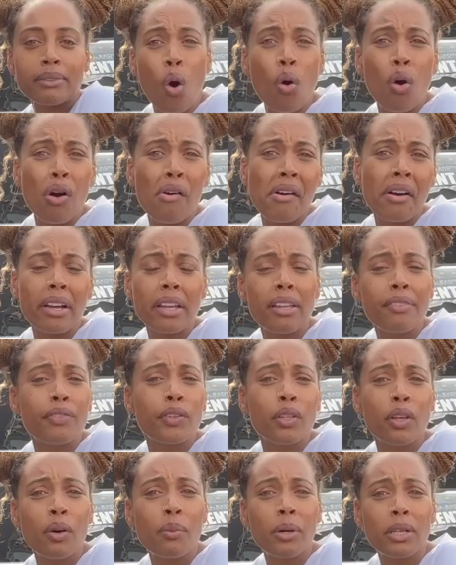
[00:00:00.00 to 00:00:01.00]
Or if
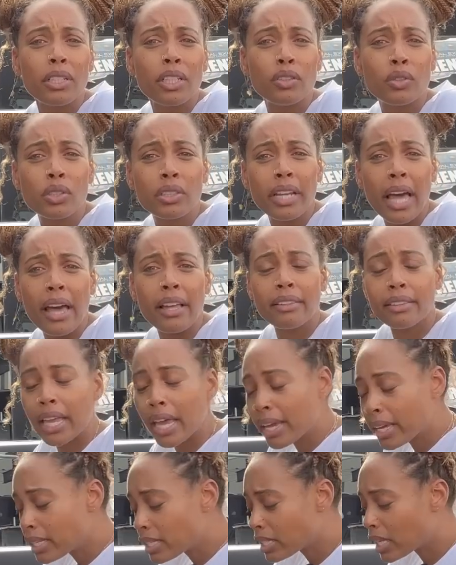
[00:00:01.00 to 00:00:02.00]
you don't want to do that,
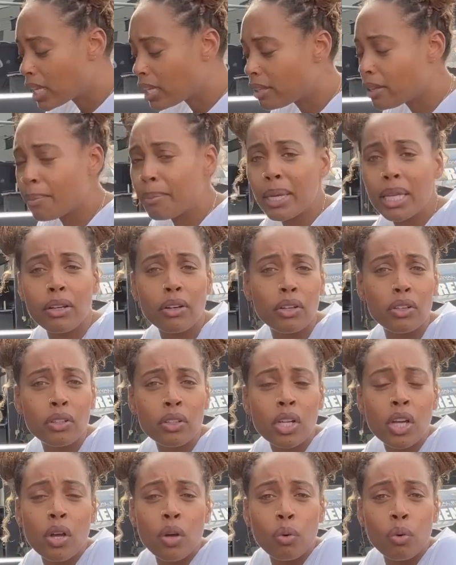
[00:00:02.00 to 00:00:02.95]
there is in the middle